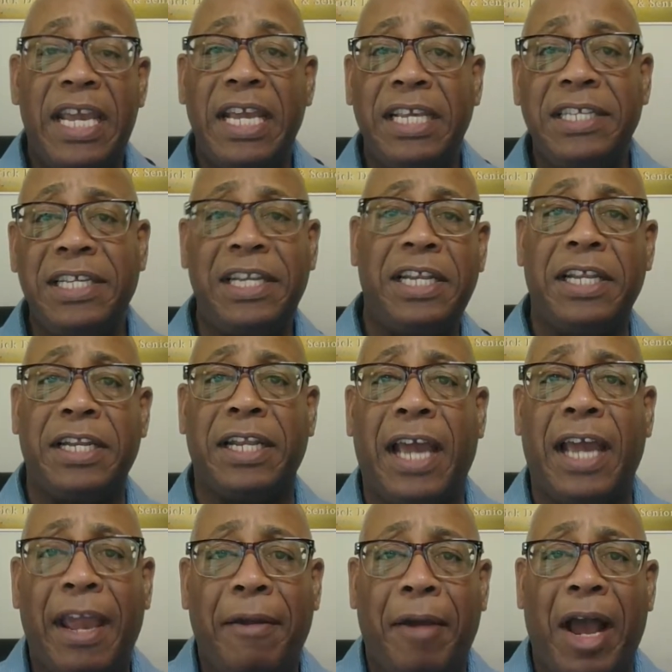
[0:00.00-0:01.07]
Isn't
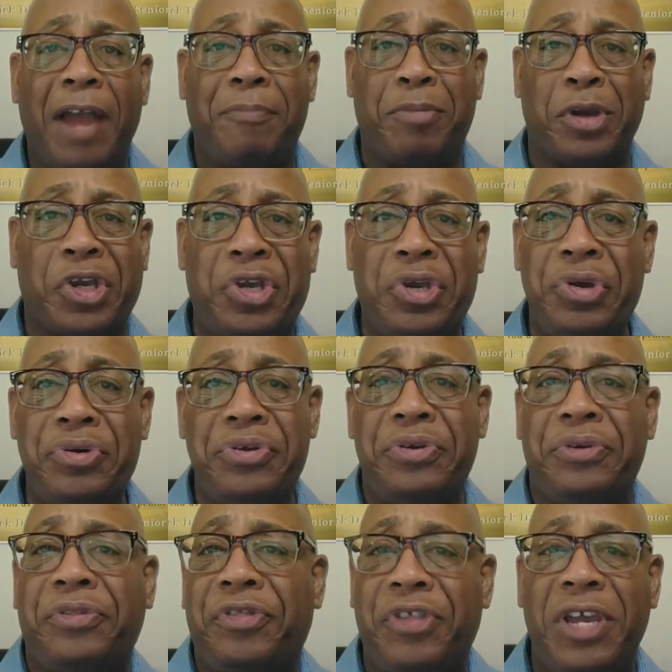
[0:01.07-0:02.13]
it a
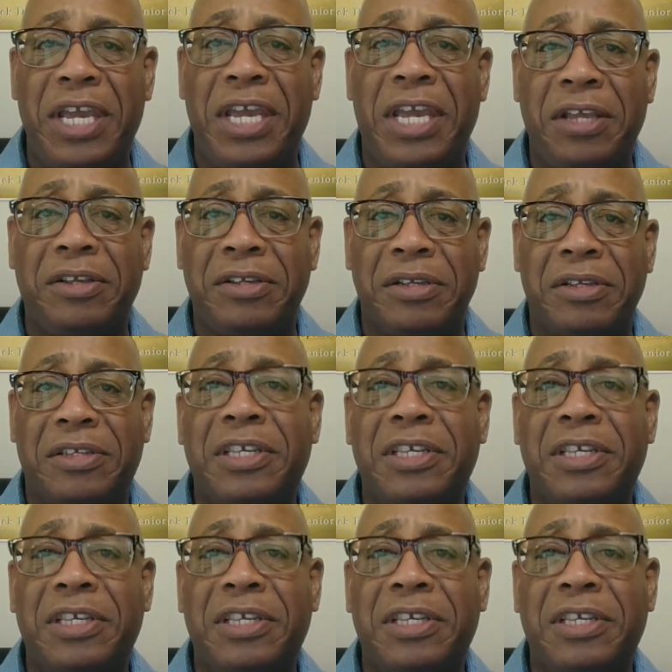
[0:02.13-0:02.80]
peculiar thing